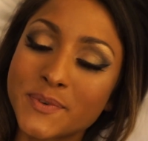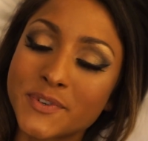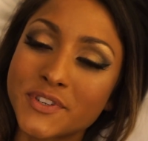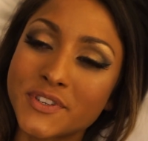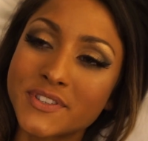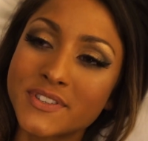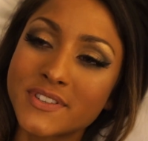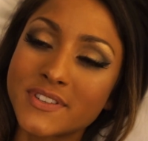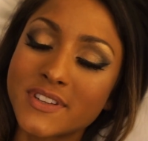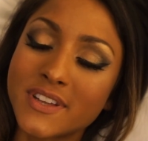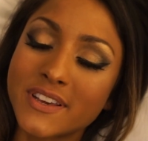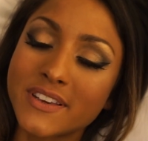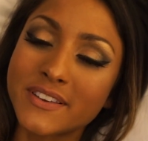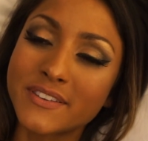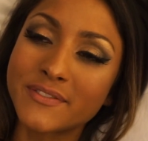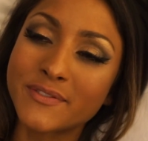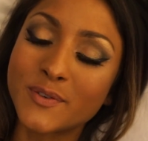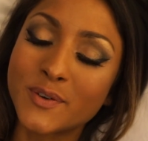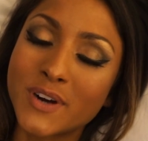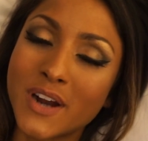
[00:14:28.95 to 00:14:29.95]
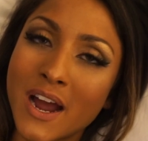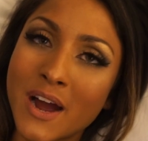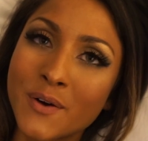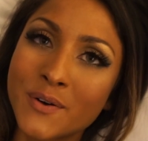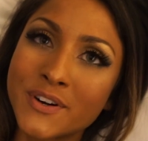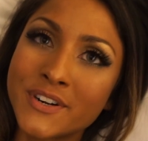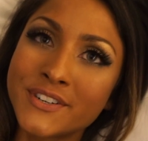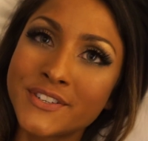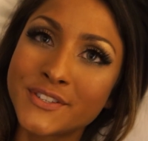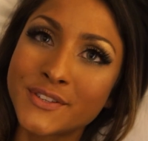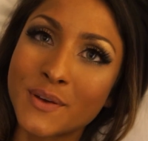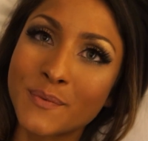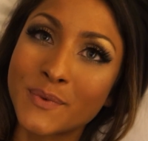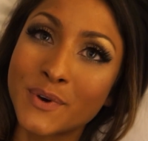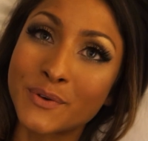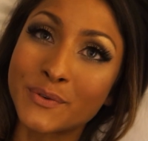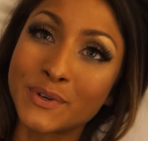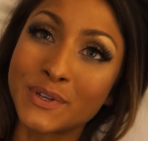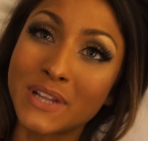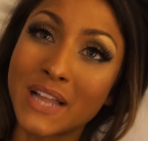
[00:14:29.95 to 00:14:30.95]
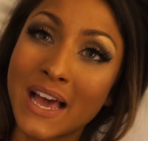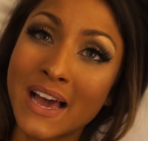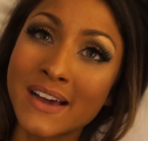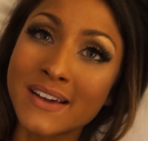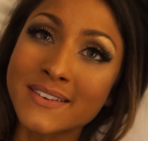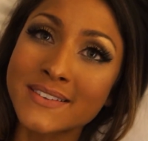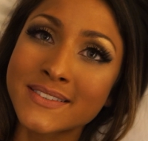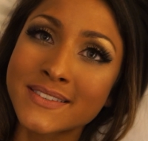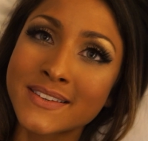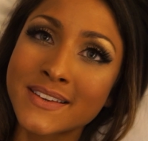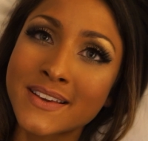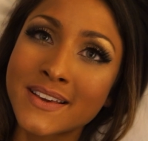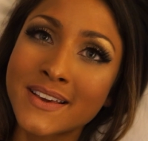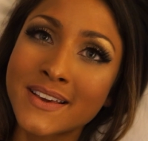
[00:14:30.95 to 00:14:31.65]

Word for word: which is in like 4 hours, so I'm gonna relax.